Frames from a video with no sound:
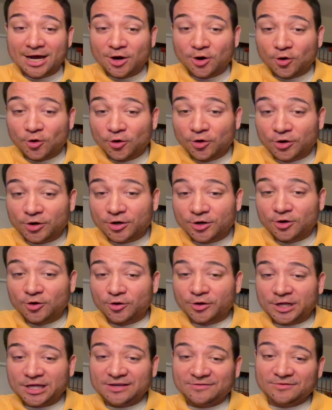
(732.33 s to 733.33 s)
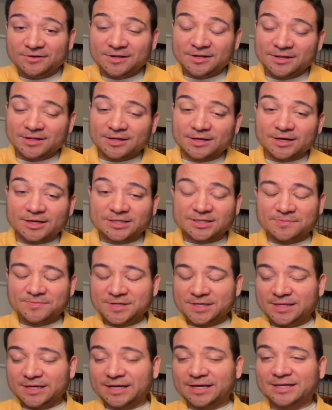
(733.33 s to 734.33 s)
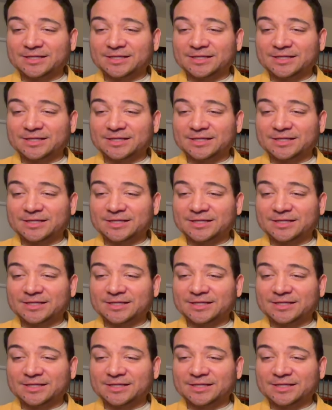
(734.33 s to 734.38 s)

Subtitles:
Or even something like a